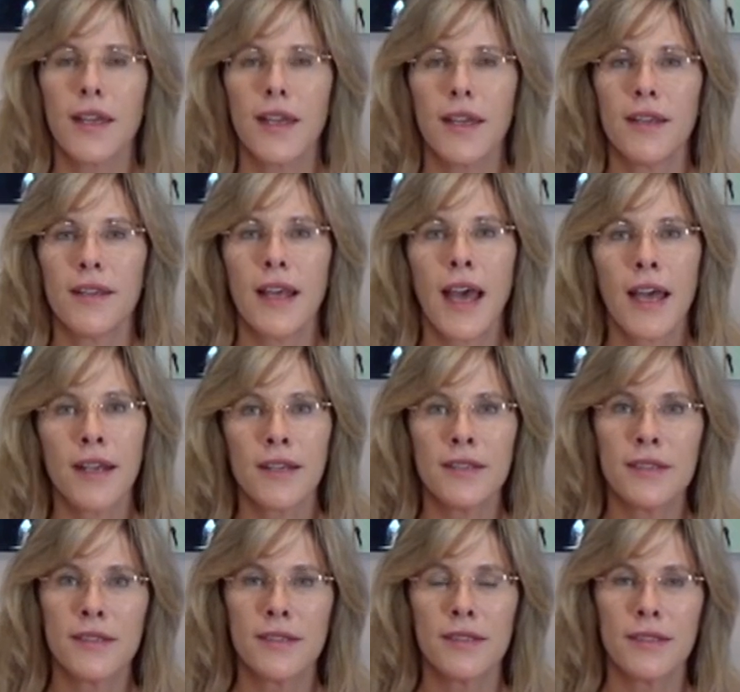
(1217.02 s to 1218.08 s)
And
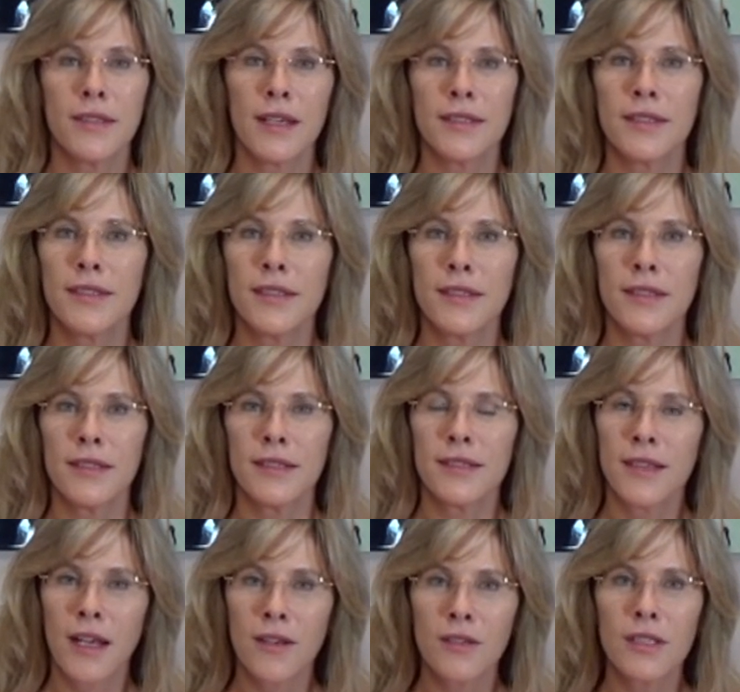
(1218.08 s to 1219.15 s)
that's the
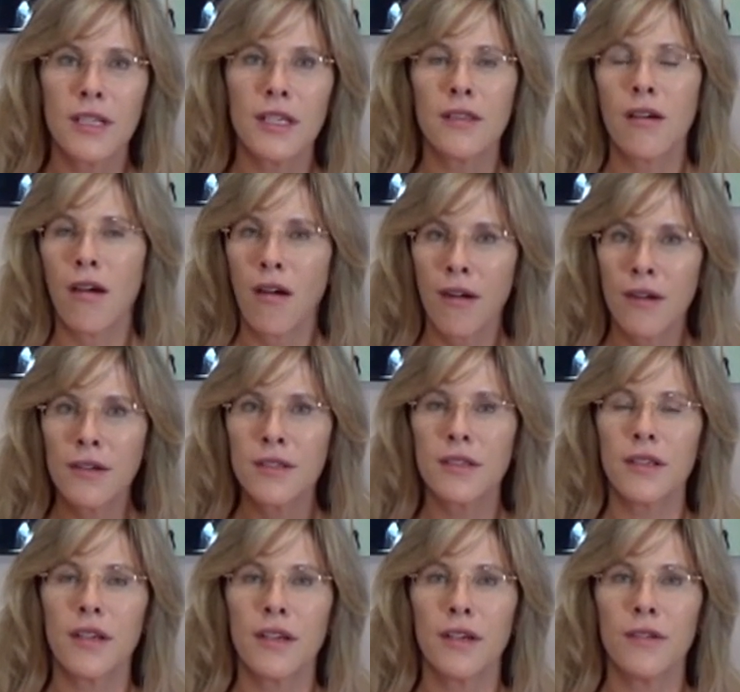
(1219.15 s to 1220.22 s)
subtlety, the art
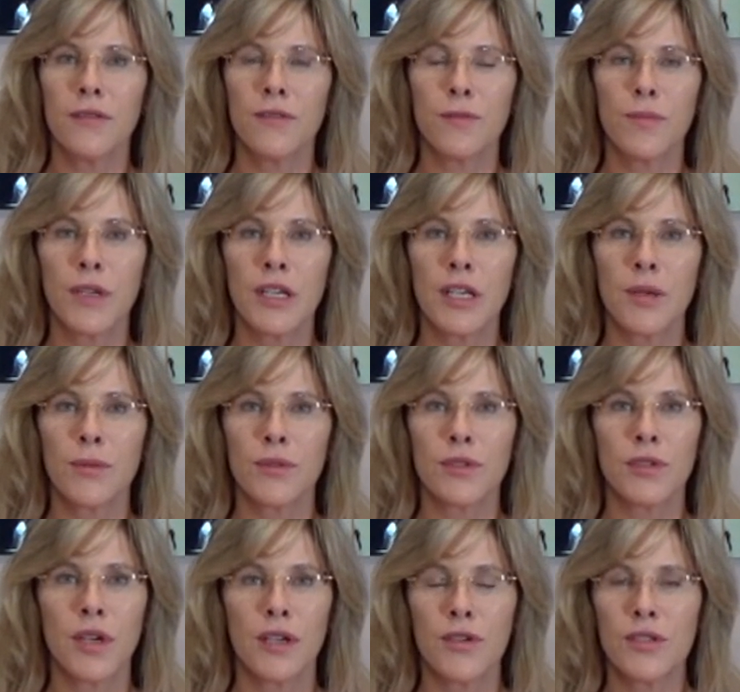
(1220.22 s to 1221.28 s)
of being able
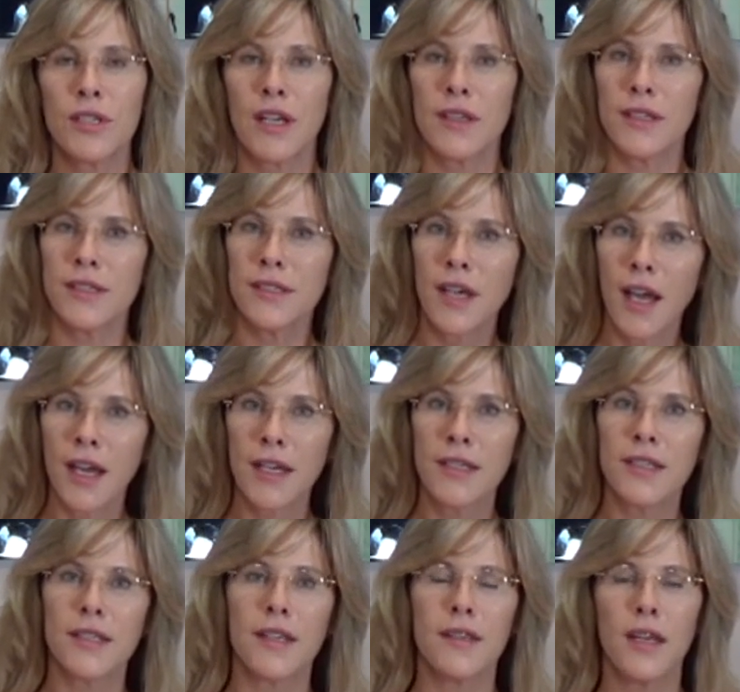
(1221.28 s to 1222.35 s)
to understand the
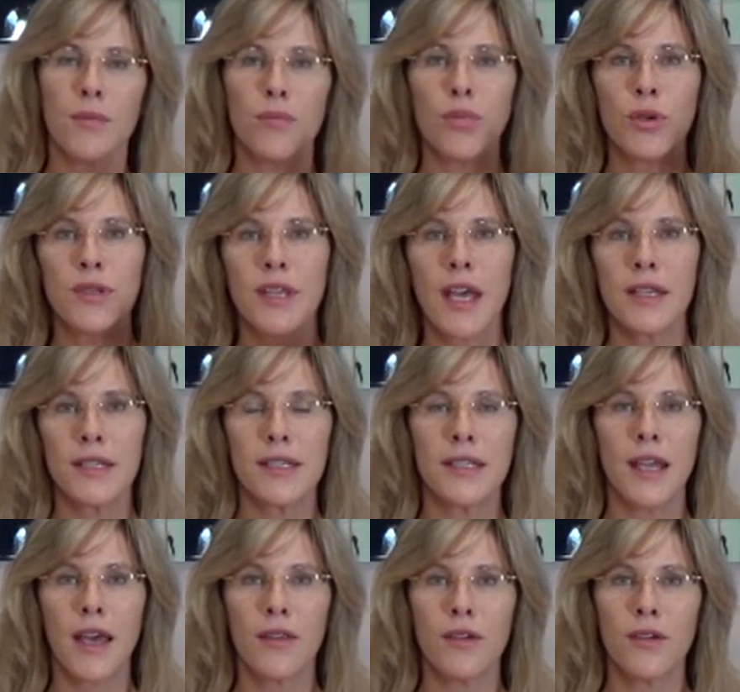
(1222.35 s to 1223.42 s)
science and then put that
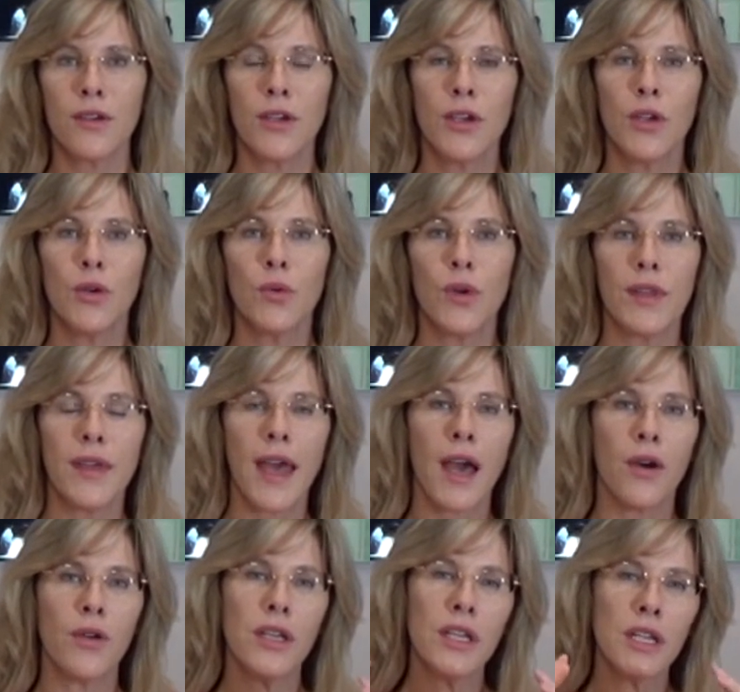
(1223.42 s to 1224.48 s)
together with
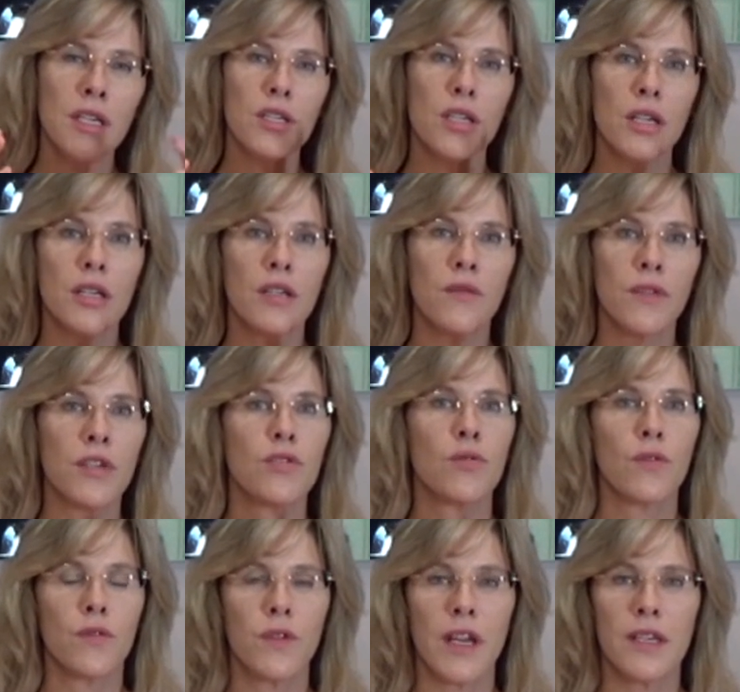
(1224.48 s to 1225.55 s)
how each
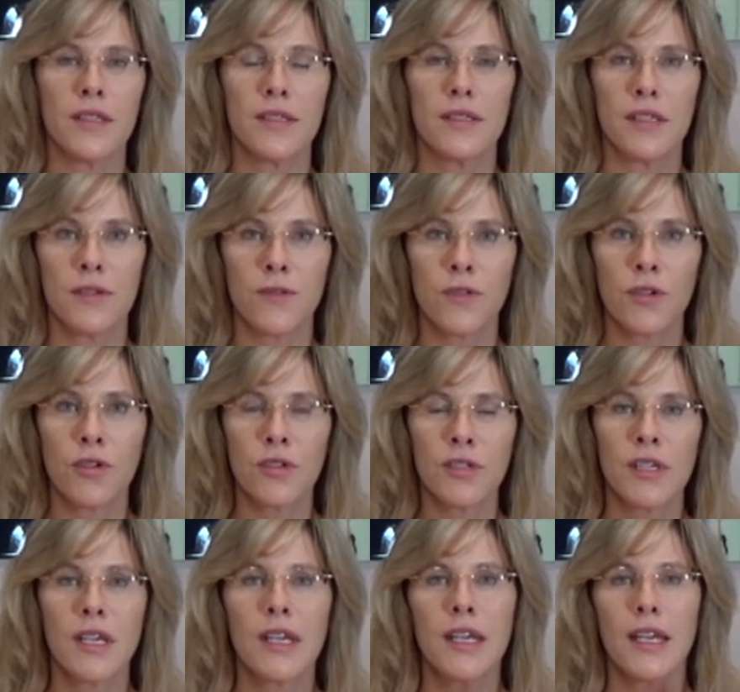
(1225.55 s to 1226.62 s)
individual face
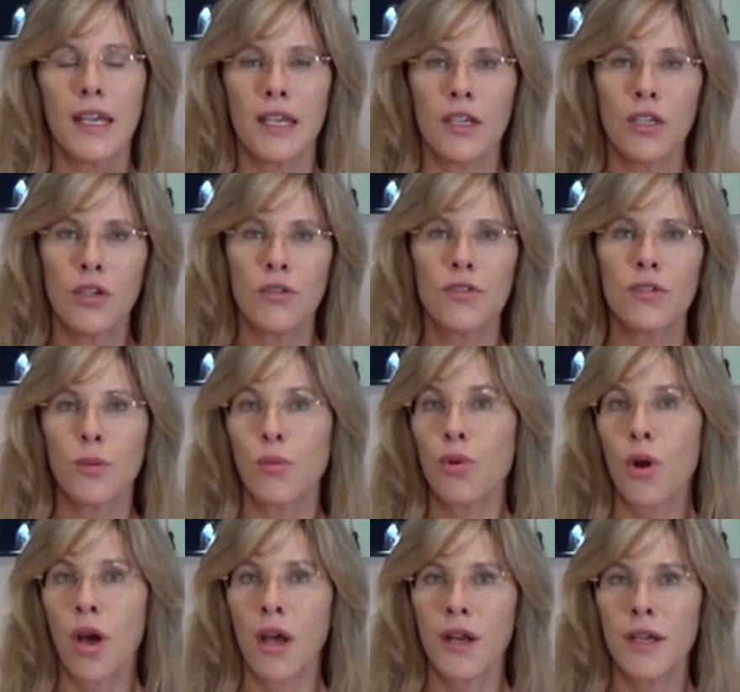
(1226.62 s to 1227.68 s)
differs and use the
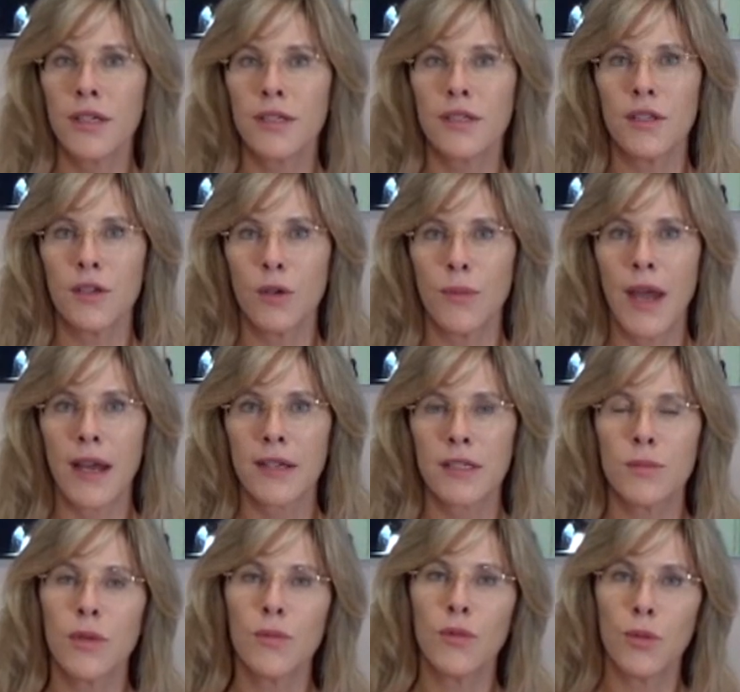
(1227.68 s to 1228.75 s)
products to their
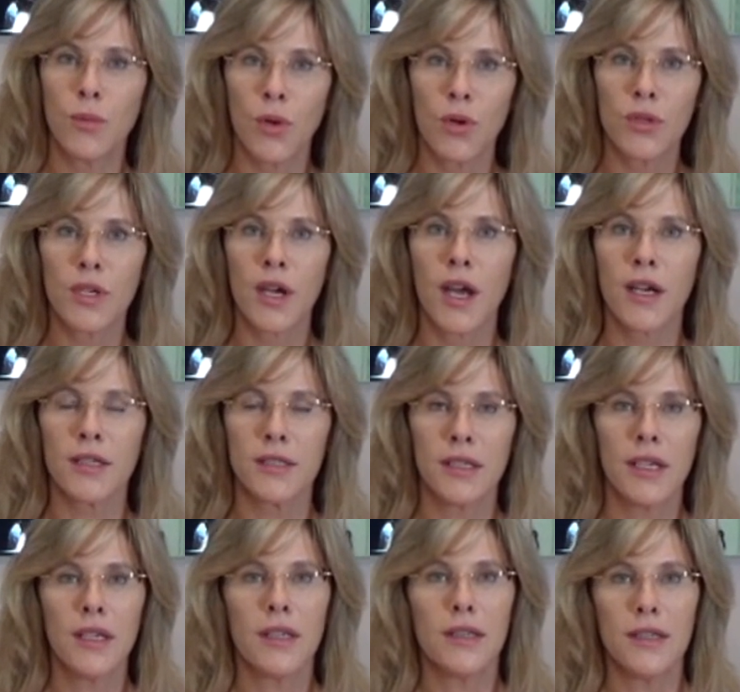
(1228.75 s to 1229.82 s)
maximum, the Botox,
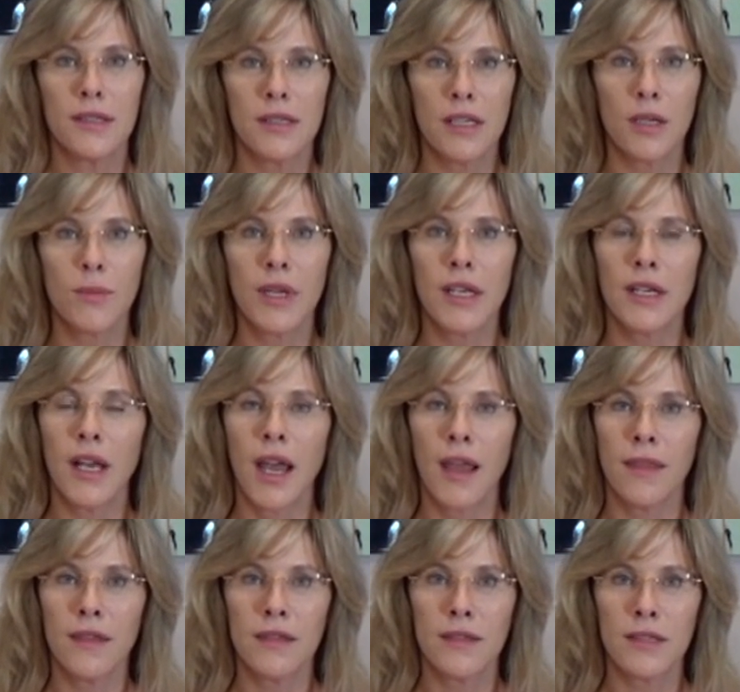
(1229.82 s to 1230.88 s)
the Xeomin,
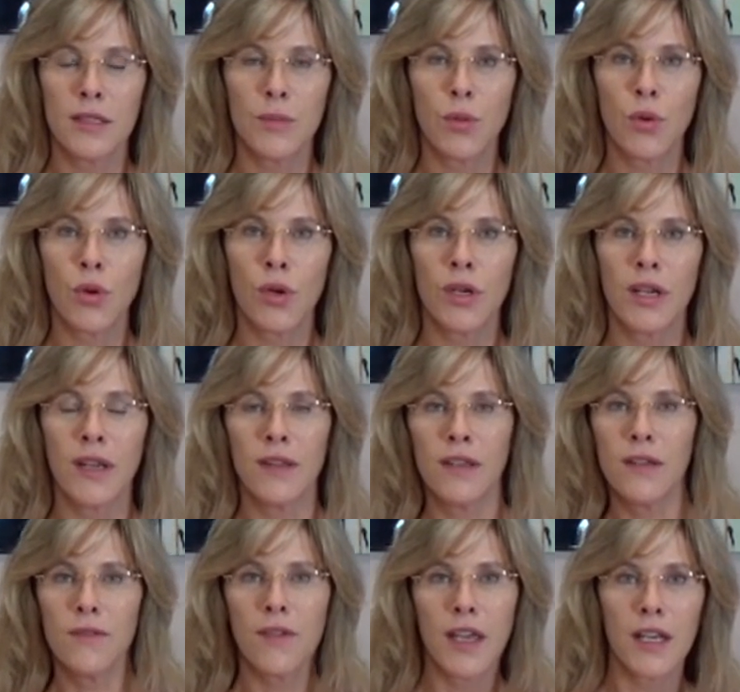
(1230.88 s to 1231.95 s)
and the Dysport, and
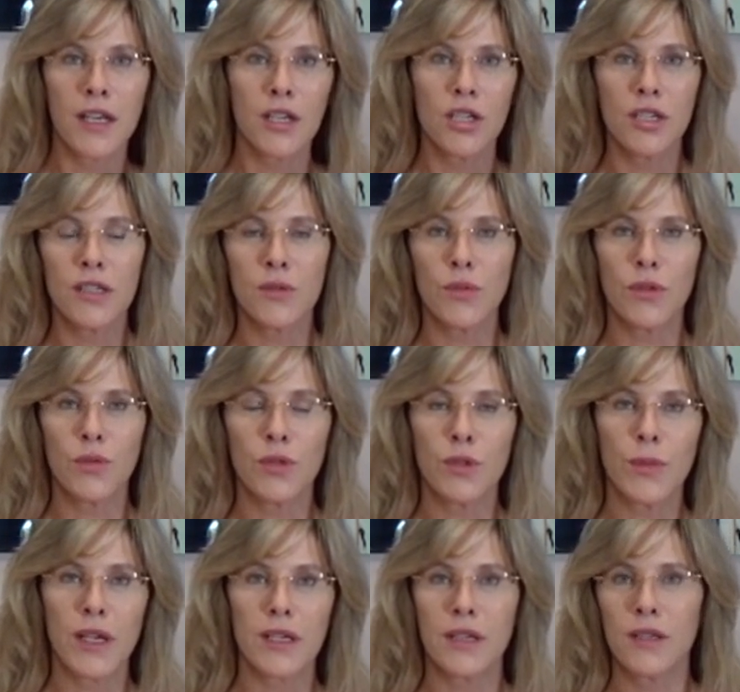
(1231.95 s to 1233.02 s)
the advantages with
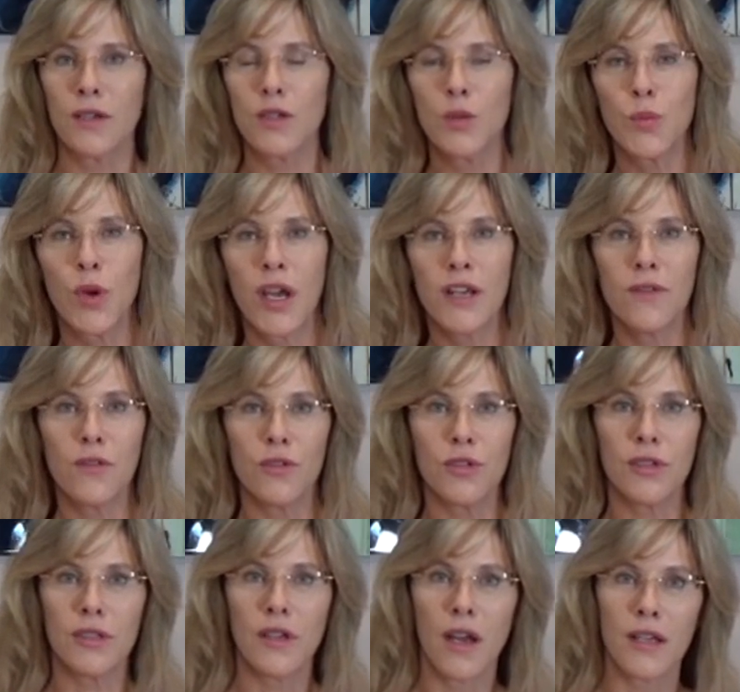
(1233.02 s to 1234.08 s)
respect to their spread
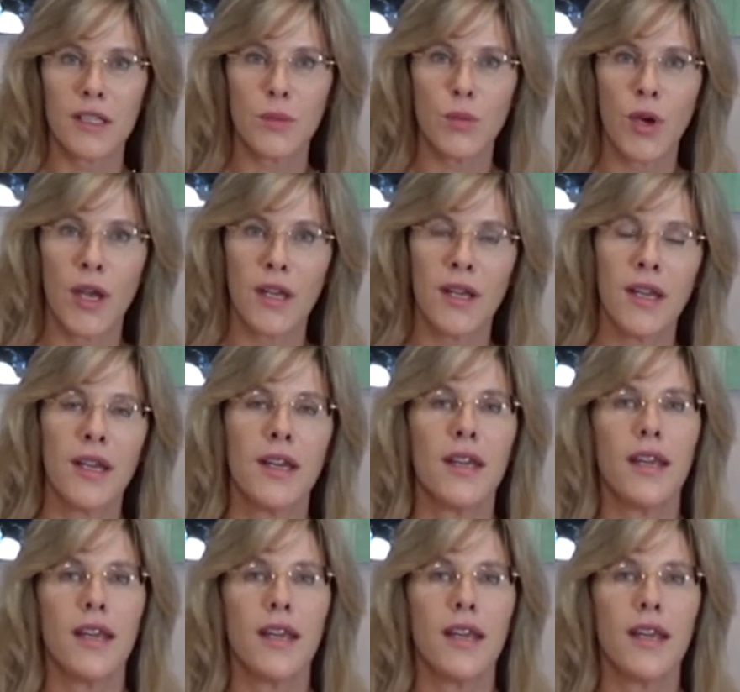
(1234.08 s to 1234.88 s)
versus not spread,